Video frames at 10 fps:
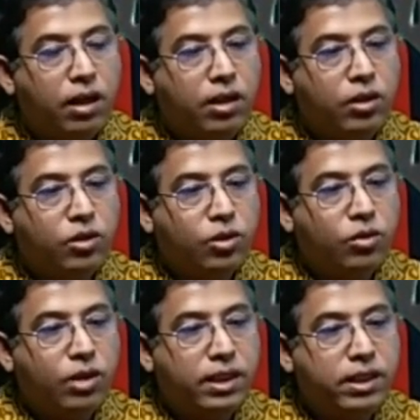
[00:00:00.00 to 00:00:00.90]
You should do
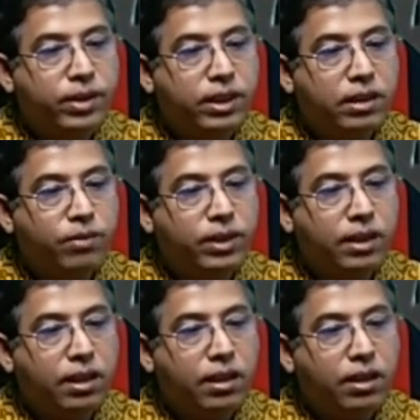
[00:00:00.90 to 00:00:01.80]
the CVS
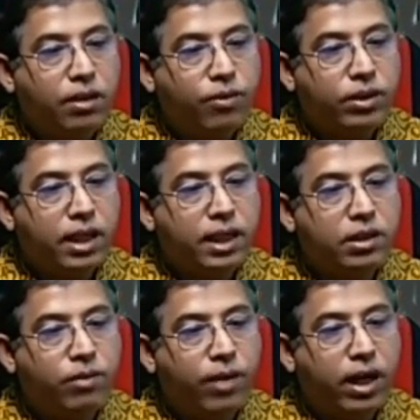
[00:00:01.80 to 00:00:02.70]
examination for signs
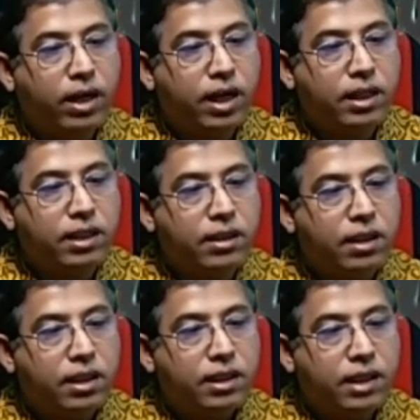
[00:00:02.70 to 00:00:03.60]
of myocarditis,
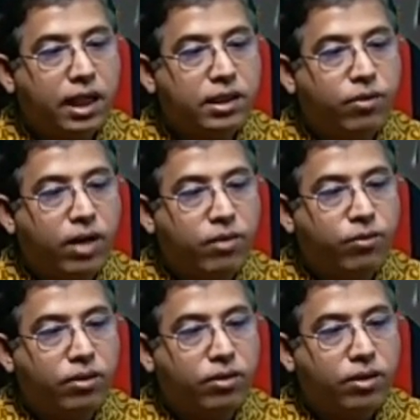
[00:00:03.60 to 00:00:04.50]
signs of heart
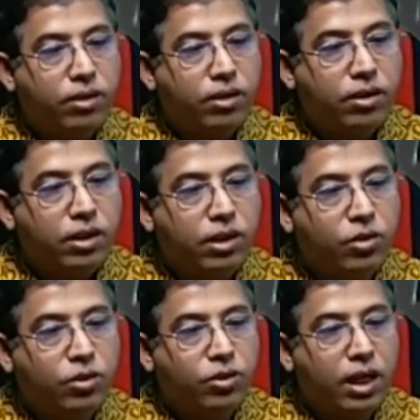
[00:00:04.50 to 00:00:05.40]
failure. You
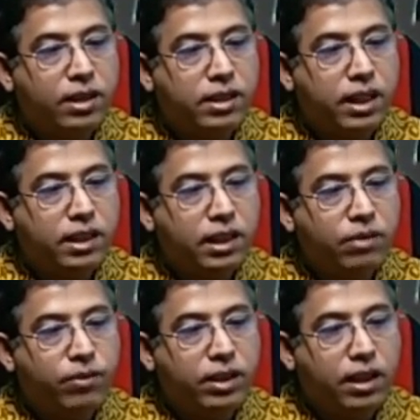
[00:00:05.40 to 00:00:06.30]
do the CNS
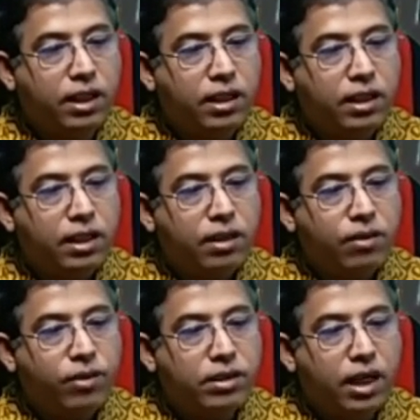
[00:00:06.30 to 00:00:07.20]
examination
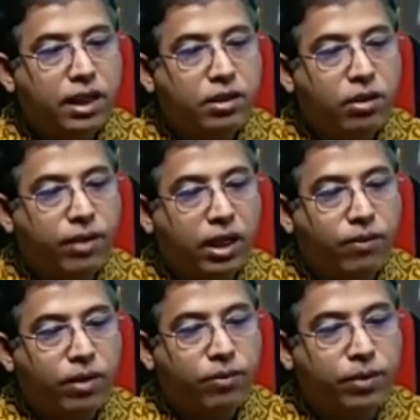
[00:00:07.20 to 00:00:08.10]
for signs of
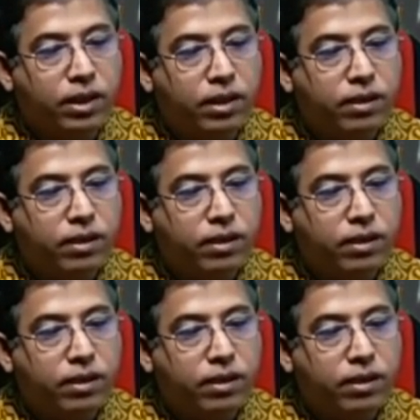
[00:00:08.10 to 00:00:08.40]
encephalopathy.